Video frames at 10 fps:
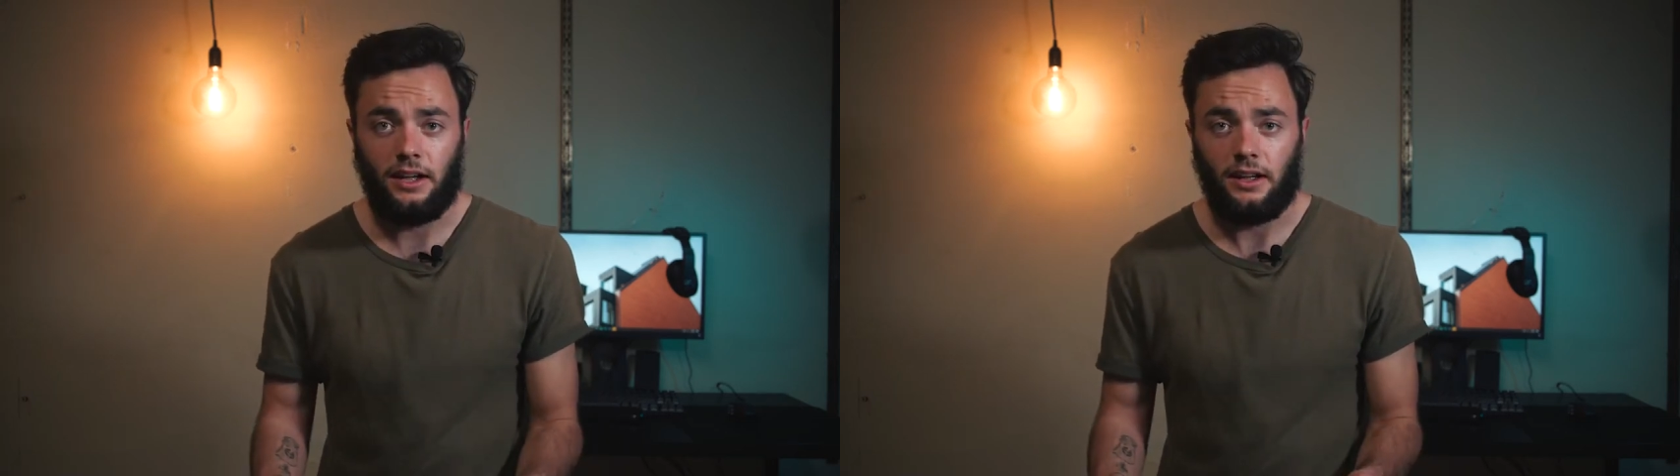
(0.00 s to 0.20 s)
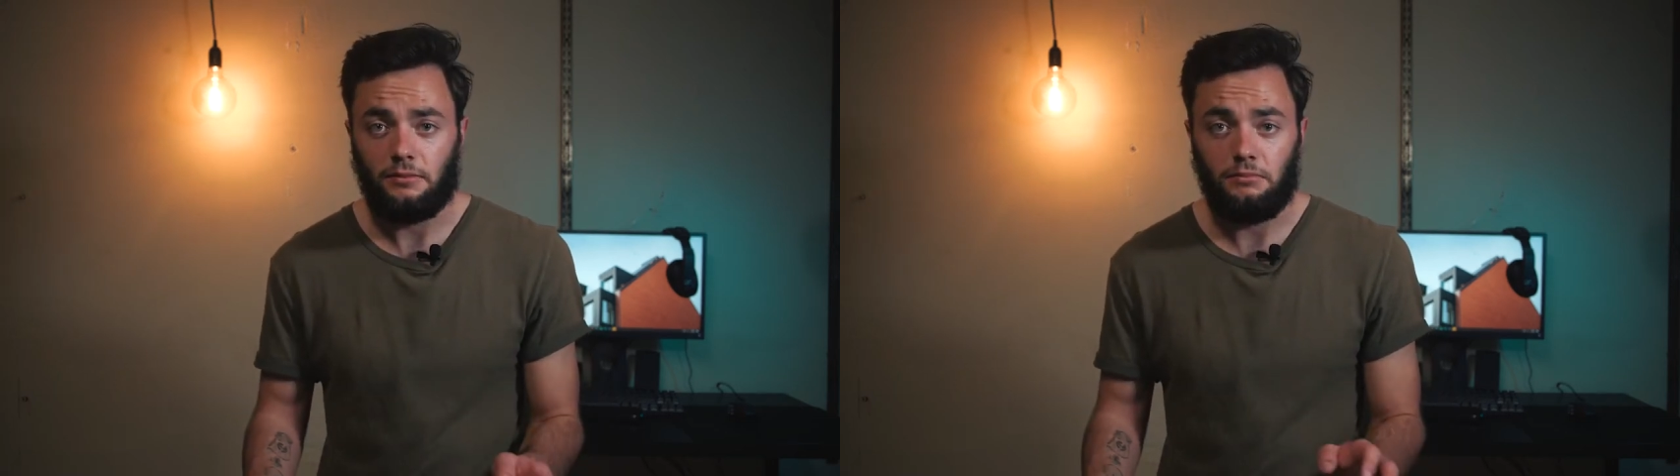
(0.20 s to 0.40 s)

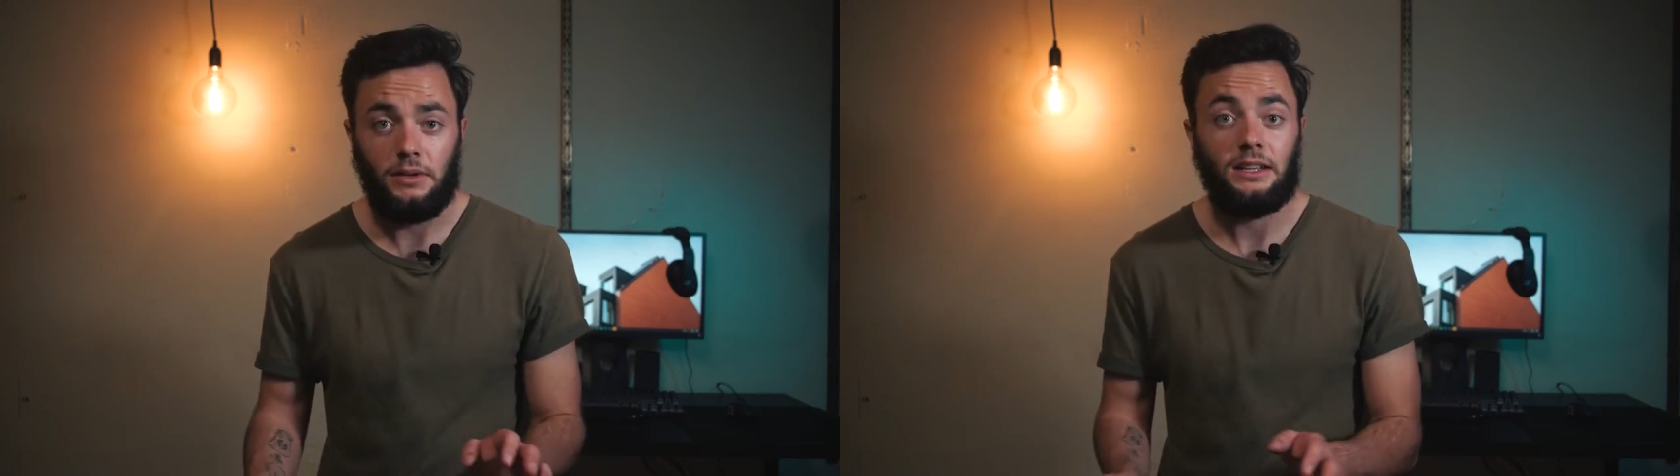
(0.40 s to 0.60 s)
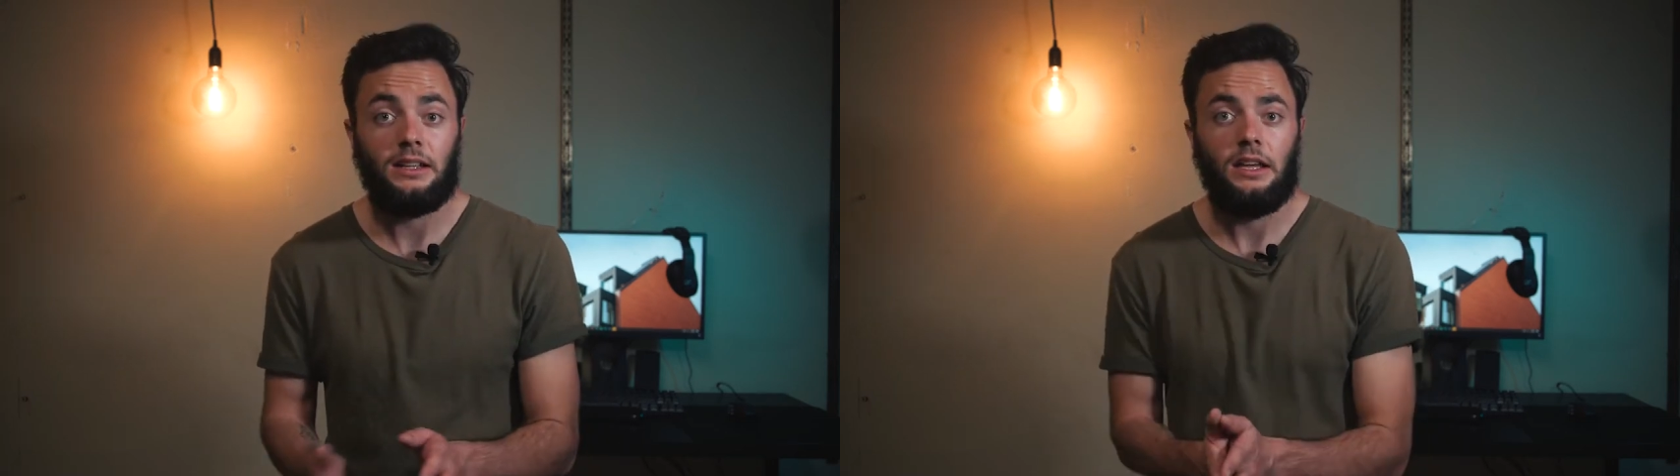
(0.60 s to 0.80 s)

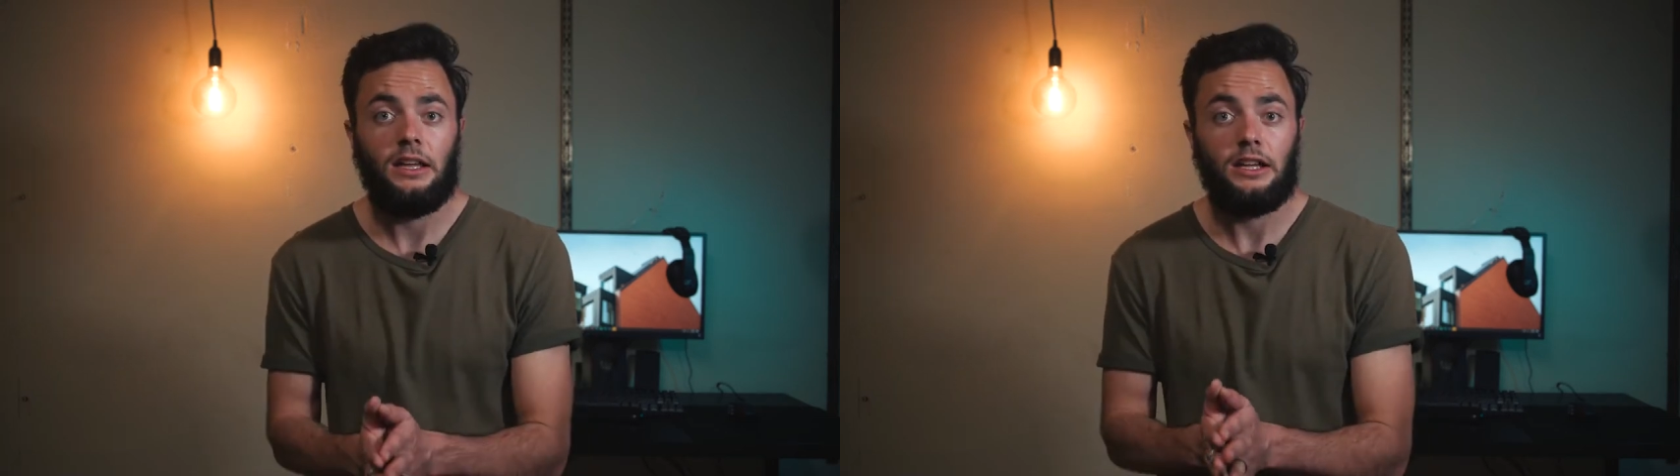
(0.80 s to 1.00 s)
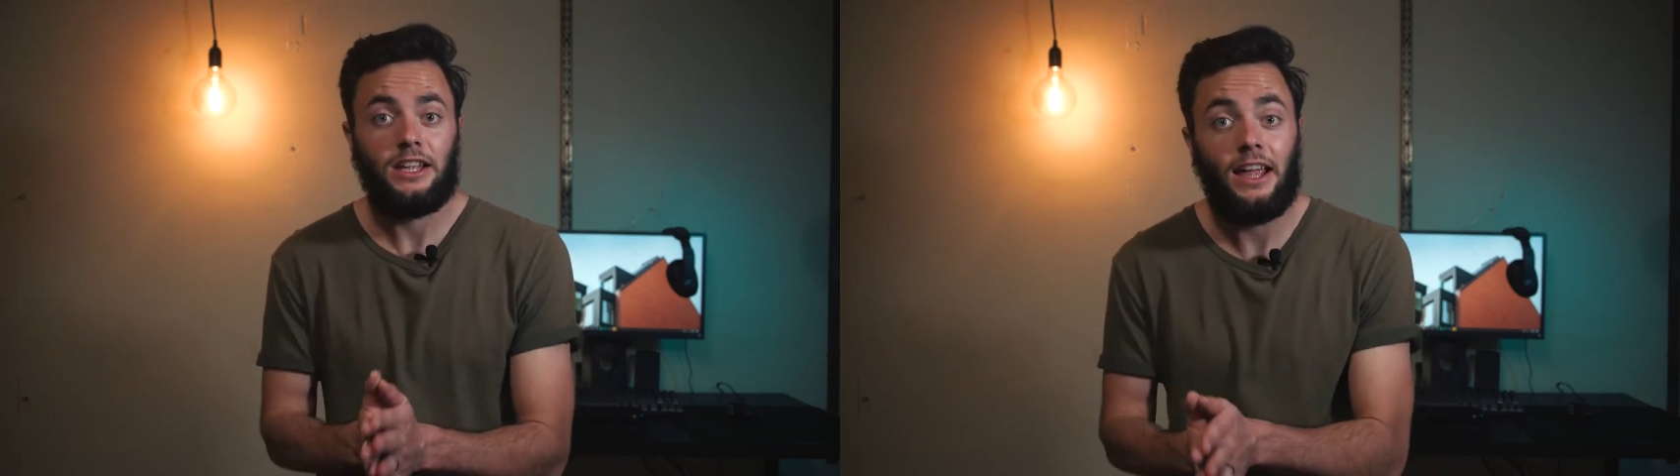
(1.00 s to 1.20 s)

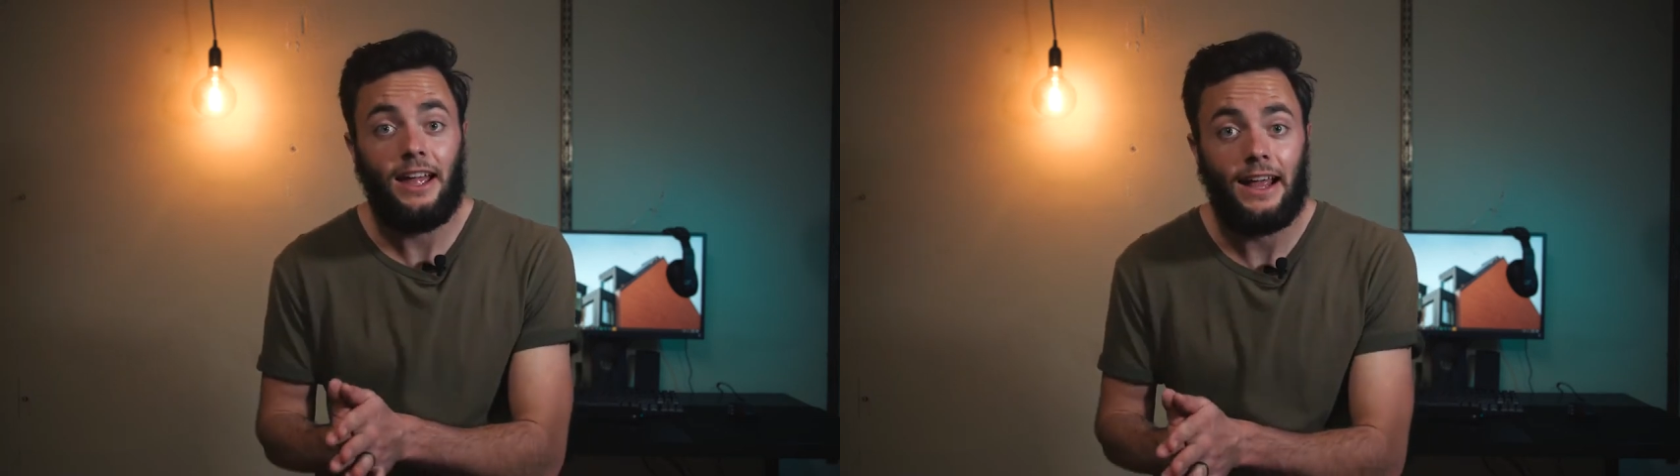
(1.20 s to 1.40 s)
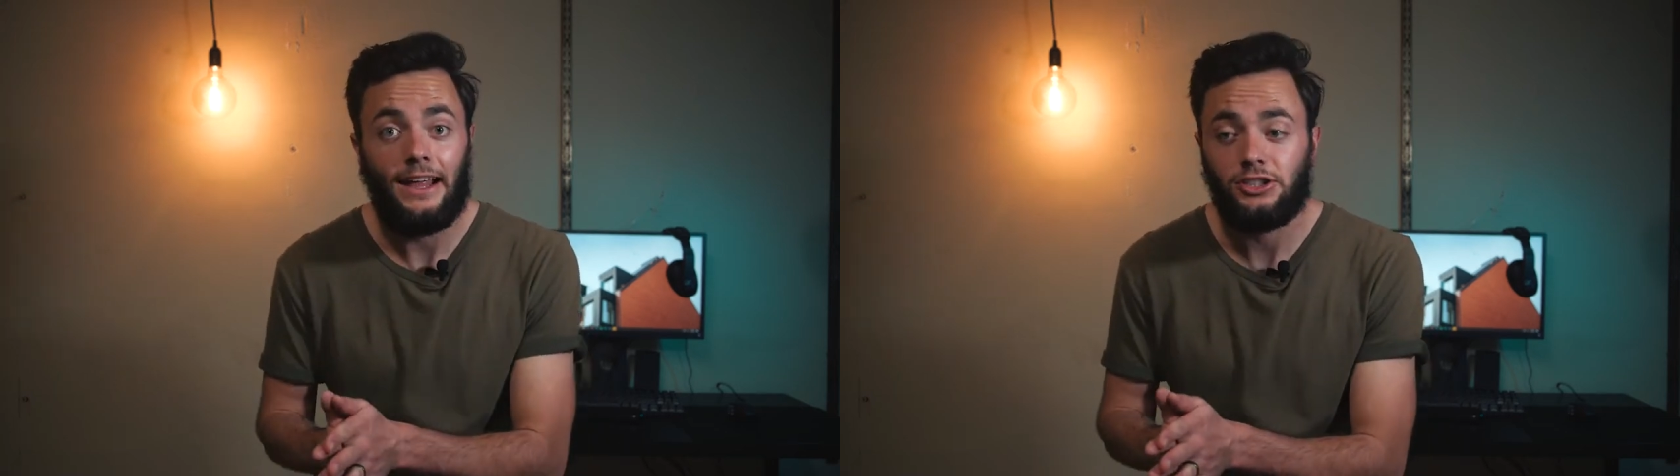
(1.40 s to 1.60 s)

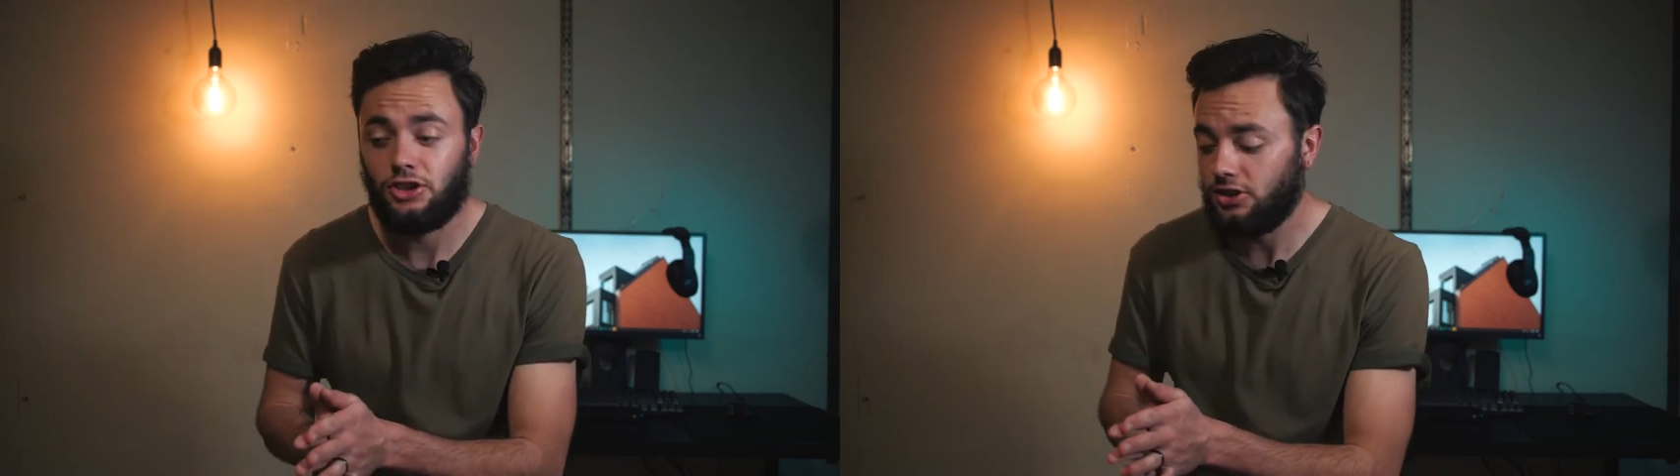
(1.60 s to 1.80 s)
cash.